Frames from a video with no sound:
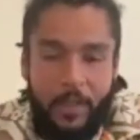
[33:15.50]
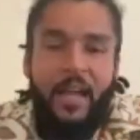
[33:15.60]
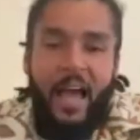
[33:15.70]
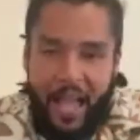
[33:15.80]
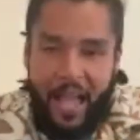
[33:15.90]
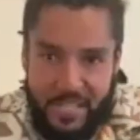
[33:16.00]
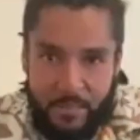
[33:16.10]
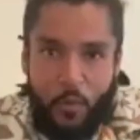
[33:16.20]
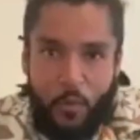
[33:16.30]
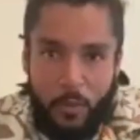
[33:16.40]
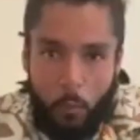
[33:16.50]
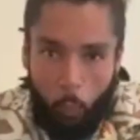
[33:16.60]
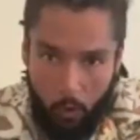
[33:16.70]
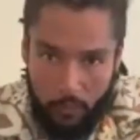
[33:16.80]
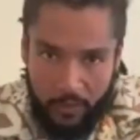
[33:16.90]
has them all in
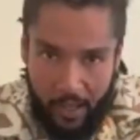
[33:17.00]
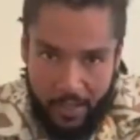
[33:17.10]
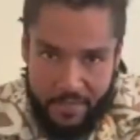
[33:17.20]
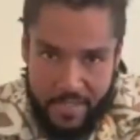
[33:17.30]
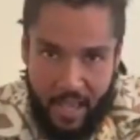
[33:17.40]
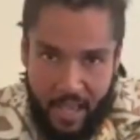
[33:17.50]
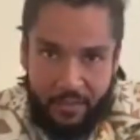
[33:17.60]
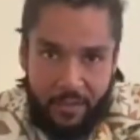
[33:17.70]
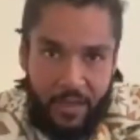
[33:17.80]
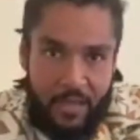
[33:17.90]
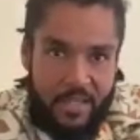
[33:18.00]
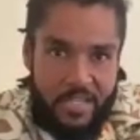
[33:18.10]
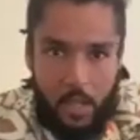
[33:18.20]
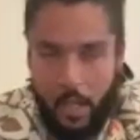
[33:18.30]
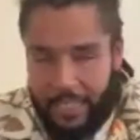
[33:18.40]
one kind of sound.
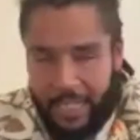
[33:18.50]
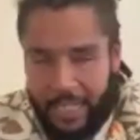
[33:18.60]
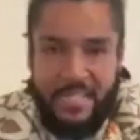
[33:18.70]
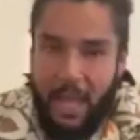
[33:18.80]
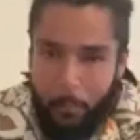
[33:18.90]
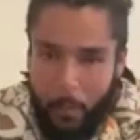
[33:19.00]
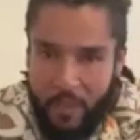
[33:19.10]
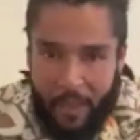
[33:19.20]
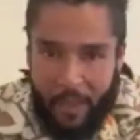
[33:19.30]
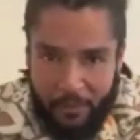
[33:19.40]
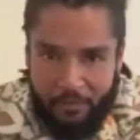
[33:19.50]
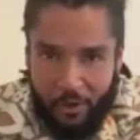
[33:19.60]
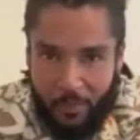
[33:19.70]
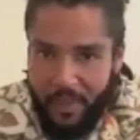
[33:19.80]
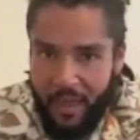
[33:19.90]
So I can understand where they're coming
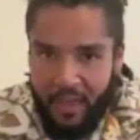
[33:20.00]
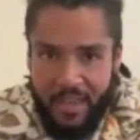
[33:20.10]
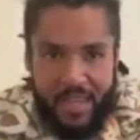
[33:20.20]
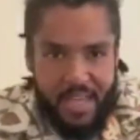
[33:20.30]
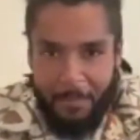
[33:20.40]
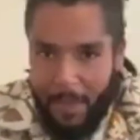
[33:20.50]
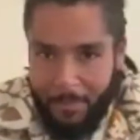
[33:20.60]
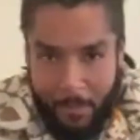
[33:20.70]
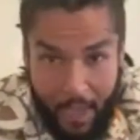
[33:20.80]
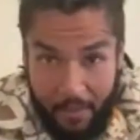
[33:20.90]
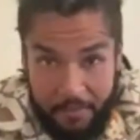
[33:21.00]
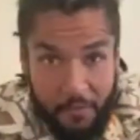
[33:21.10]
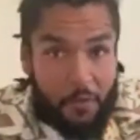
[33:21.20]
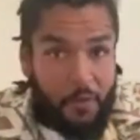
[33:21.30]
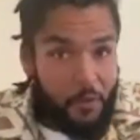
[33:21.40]
from, and that it may be a
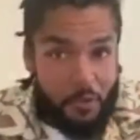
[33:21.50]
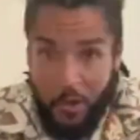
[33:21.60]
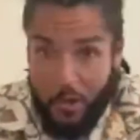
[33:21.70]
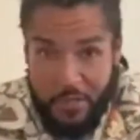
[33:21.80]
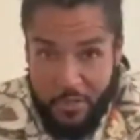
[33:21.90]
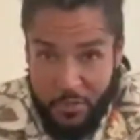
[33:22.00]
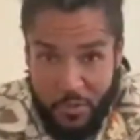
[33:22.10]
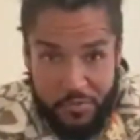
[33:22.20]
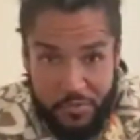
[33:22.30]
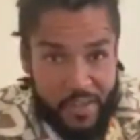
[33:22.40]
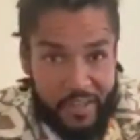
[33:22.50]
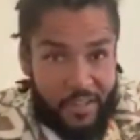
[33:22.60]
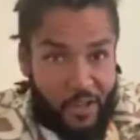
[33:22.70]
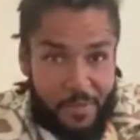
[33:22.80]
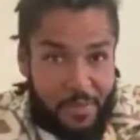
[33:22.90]
metaphor. Who knows the truth of it? You
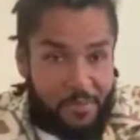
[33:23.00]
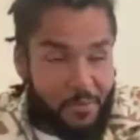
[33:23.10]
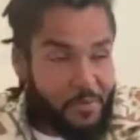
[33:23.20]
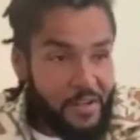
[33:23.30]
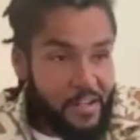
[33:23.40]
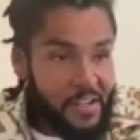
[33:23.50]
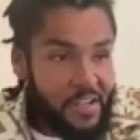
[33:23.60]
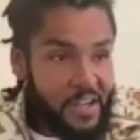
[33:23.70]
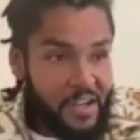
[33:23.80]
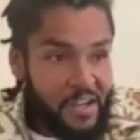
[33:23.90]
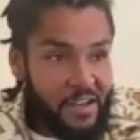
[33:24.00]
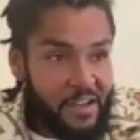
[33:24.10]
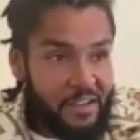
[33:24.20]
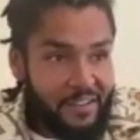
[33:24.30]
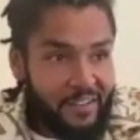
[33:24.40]
know, people
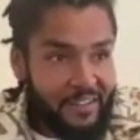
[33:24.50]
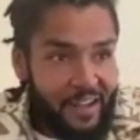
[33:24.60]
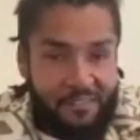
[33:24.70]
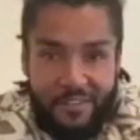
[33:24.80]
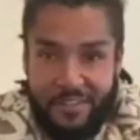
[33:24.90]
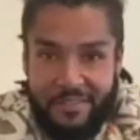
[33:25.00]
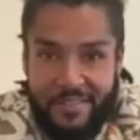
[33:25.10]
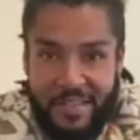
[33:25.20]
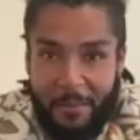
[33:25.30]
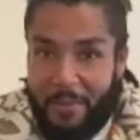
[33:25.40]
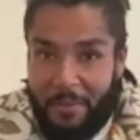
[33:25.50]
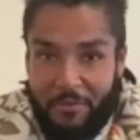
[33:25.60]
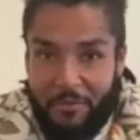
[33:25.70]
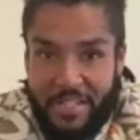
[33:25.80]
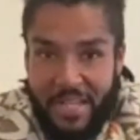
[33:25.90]
some people are
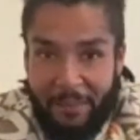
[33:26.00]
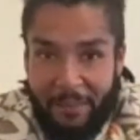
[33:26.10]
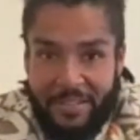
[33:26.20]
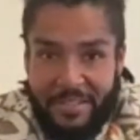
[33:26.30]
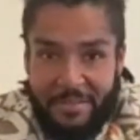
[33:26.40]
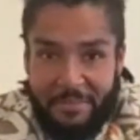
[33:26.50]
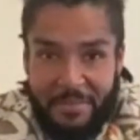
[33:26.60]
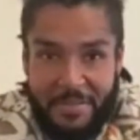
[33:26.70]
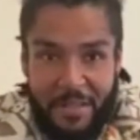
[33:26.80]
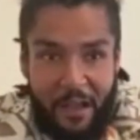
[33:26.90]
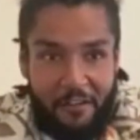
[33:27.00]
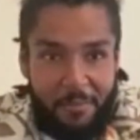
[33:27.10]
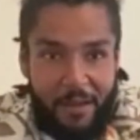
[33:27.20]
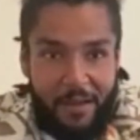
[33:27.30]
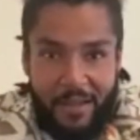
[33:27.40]
really tapped into some deep stuff,
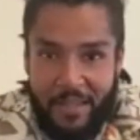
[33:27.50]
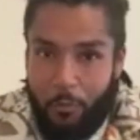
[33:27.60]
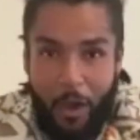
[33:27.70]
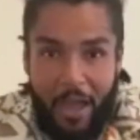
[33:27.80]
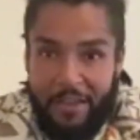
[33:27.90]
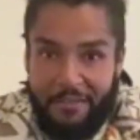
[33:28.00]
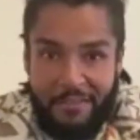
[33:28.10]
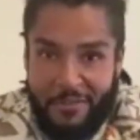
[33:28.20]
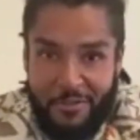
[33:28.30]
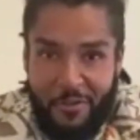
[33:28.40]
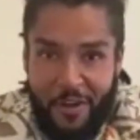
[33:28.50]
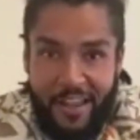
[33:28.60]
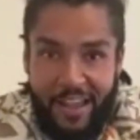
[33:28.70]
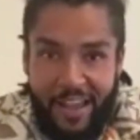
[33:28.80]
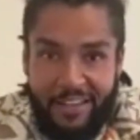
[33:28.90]
but either way, it feels
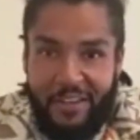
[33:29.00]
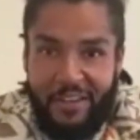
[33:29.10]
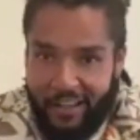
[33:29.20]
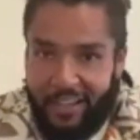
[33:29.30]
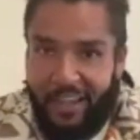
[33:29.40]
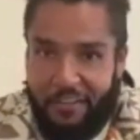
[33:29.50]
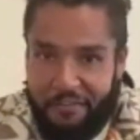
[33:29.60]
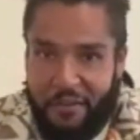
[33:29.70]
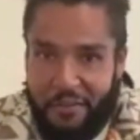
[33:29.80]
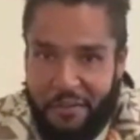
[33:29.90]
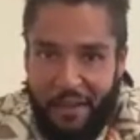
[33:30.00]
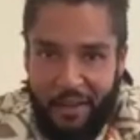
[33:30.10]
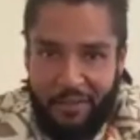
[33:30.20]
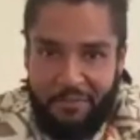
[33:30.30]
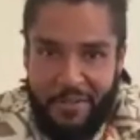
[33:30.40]
great, and you can kind of feel the
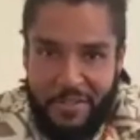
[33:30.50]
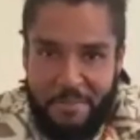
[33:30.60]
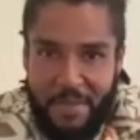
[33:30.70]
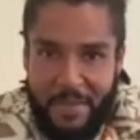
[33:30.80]
effectiveness in me.